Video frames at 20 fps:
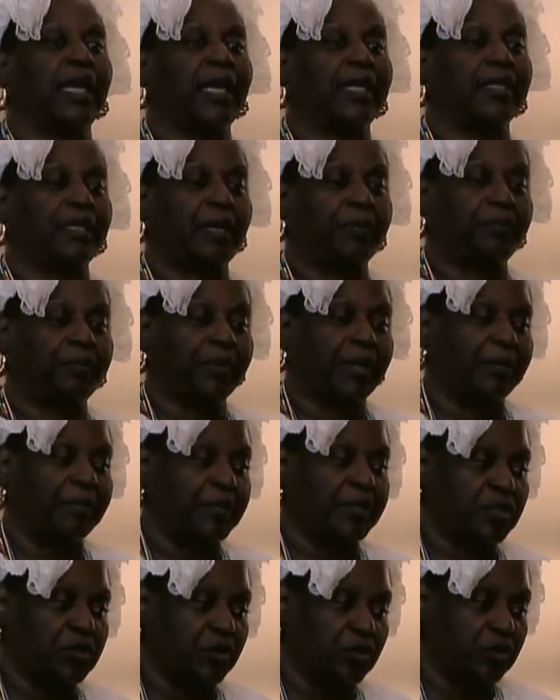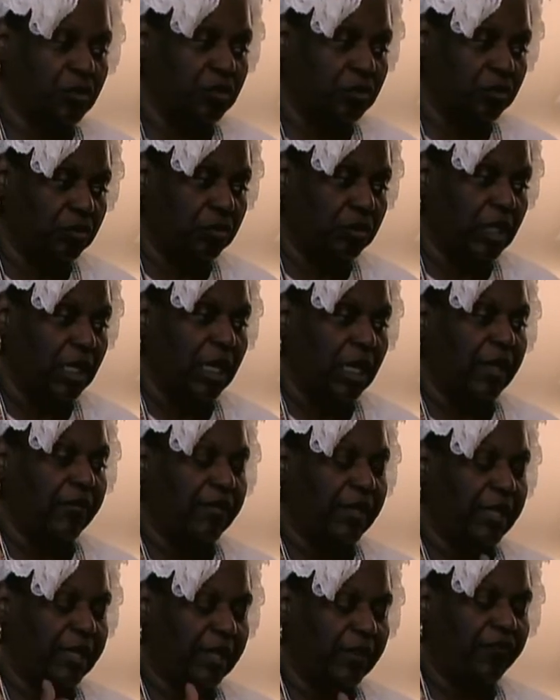I had I promised Ogun
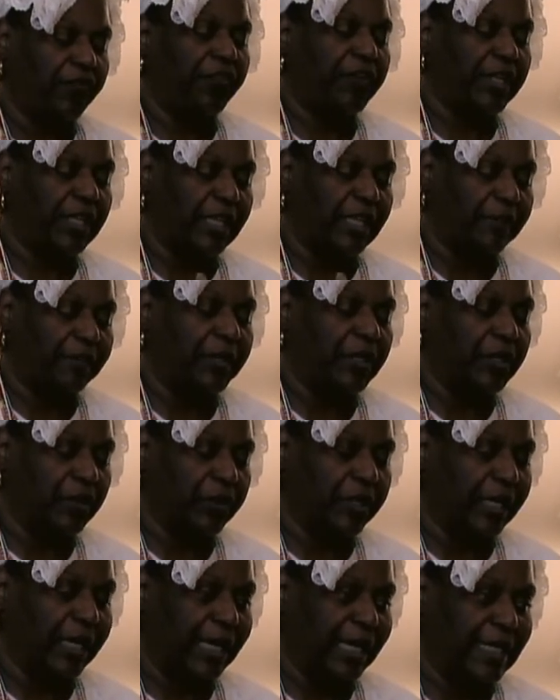that if he let me go to